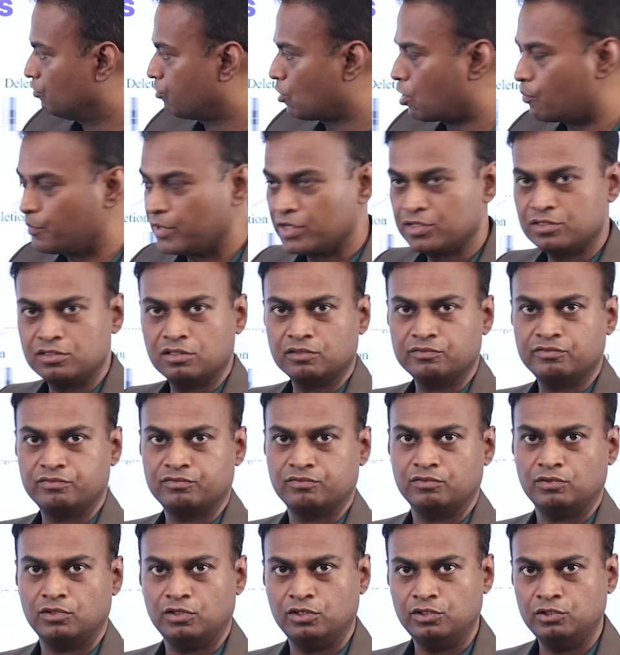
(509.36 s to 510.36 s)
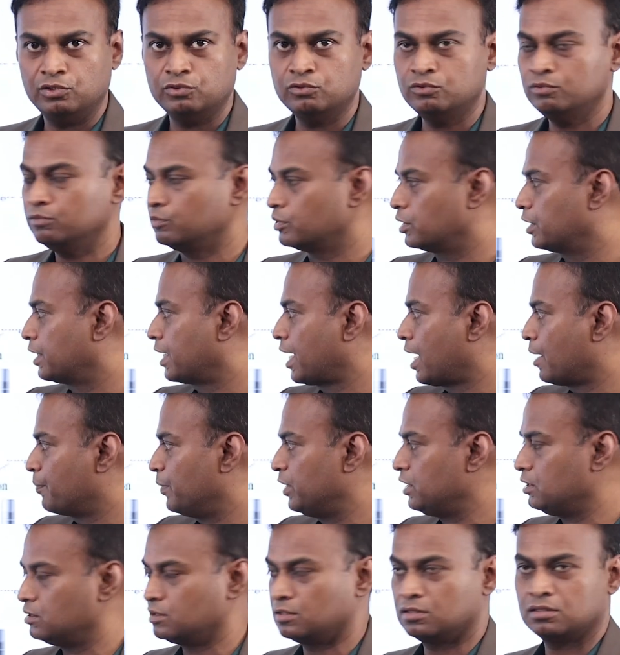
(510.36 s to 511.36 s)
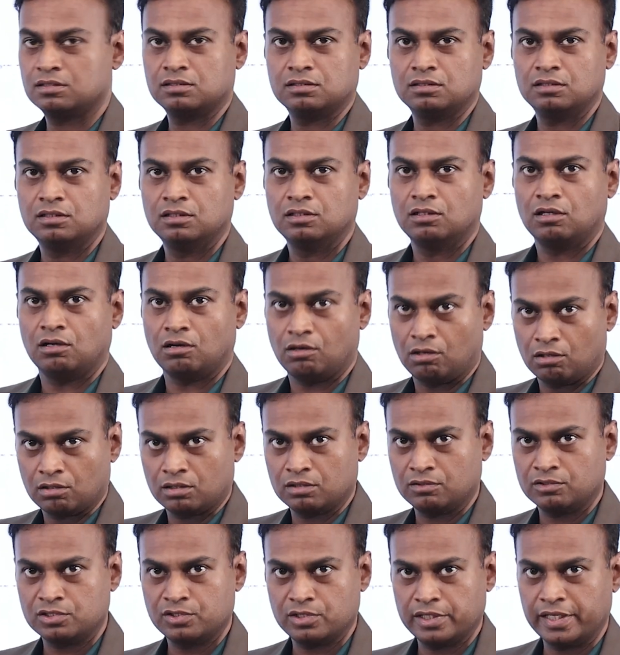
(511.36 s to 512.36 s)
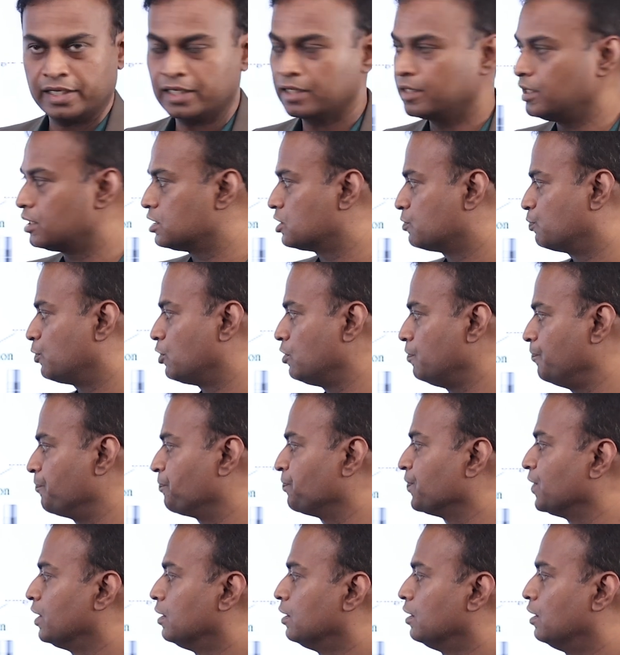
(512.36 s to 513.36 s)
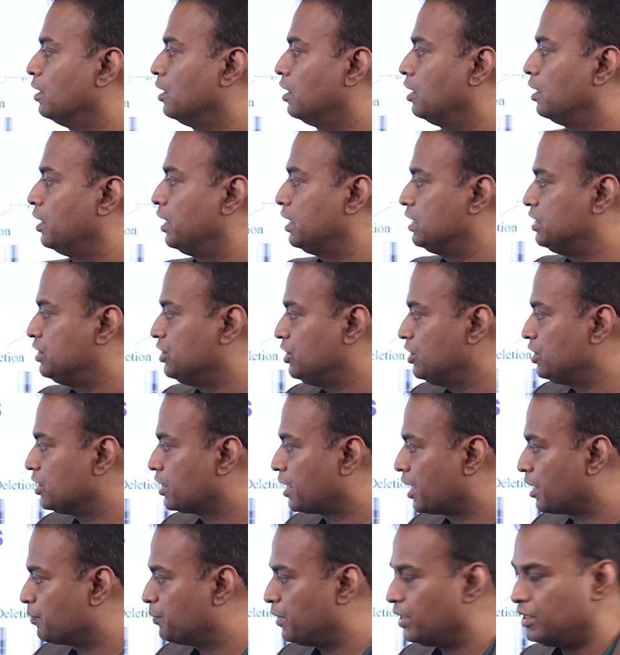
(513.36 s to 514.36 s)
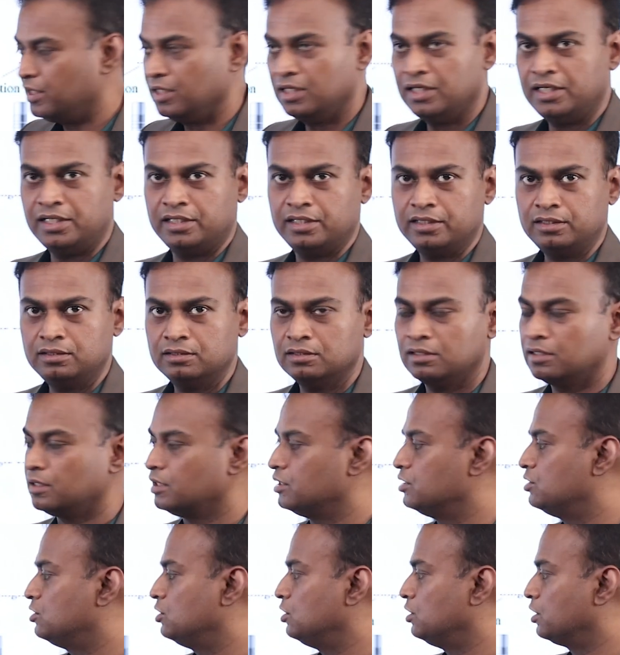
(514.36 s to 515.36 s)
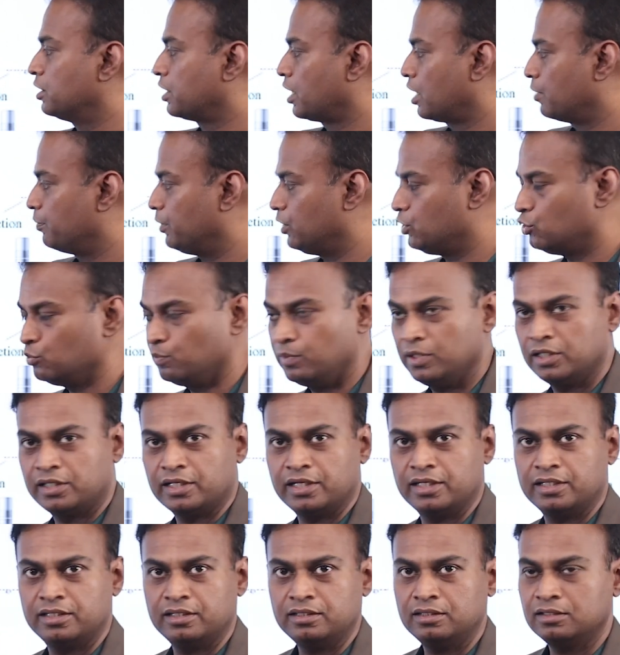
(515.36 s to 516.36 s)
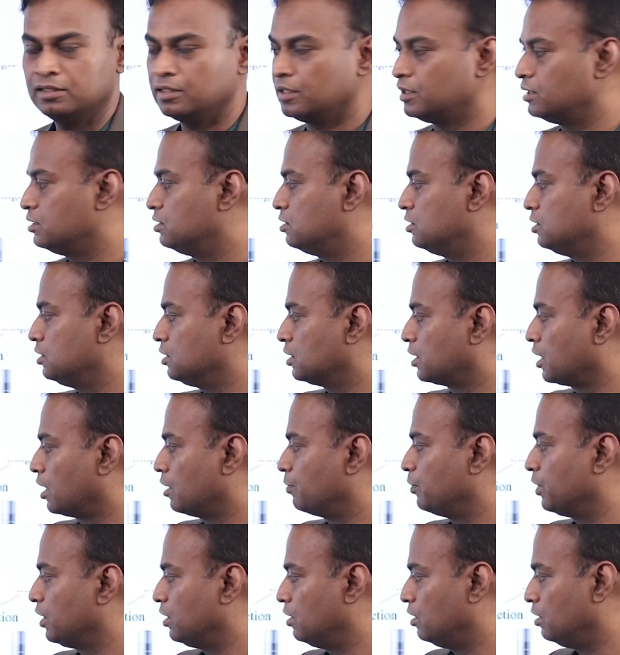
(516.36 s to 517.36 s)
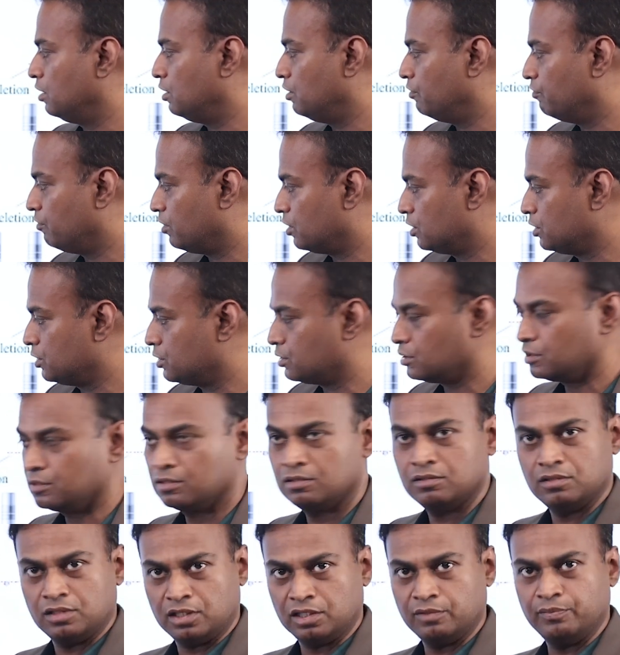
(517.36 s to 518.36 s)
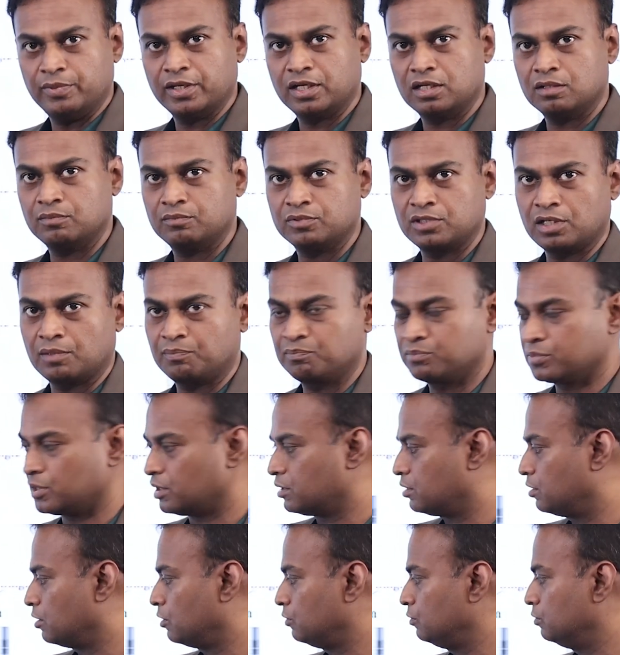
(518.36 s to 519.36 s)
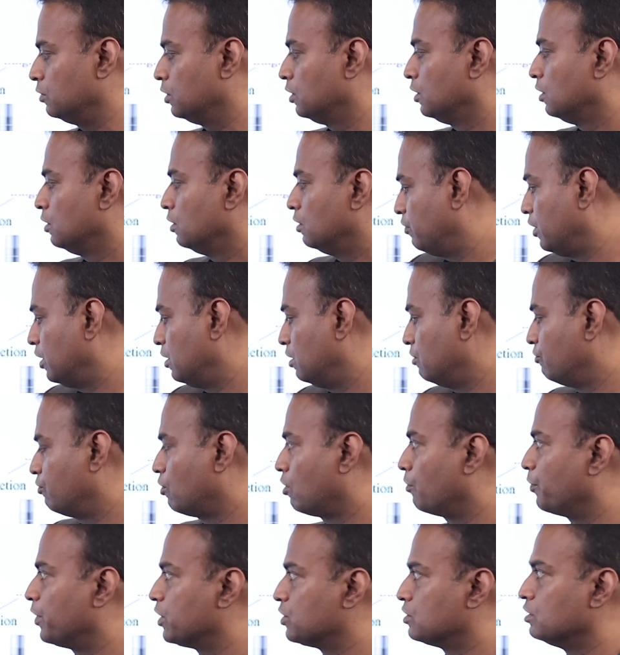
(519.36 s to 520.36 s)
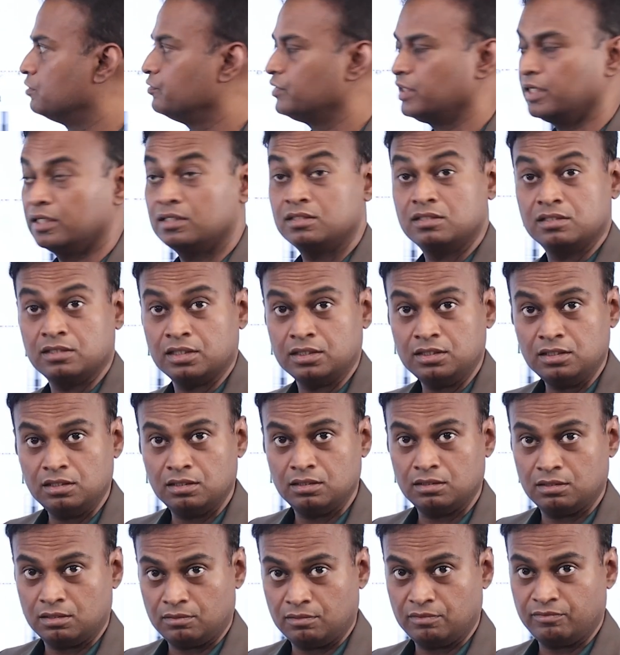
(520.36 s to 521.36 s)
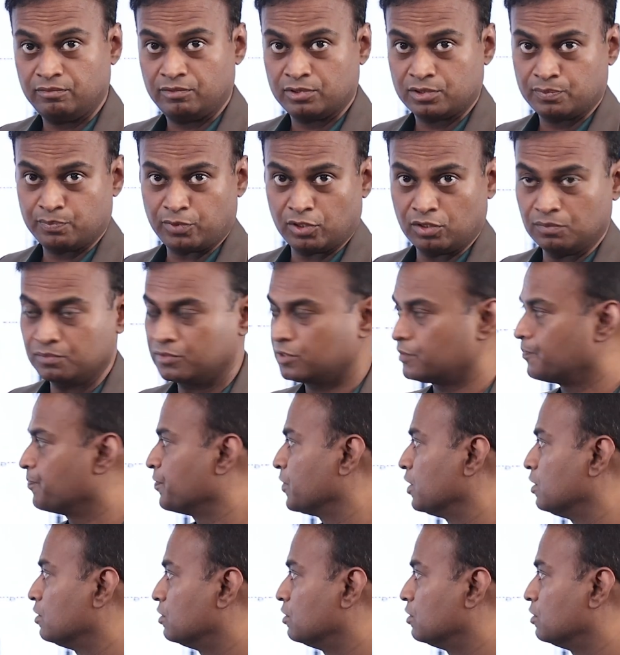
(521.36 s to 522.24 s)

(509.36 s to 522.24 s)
the formation of new gametes or egg and sperm, a gene can be deleted, a gene can be duplicated, a gene can be inversed, it becomes ups and down while the formation of eggs and sperms.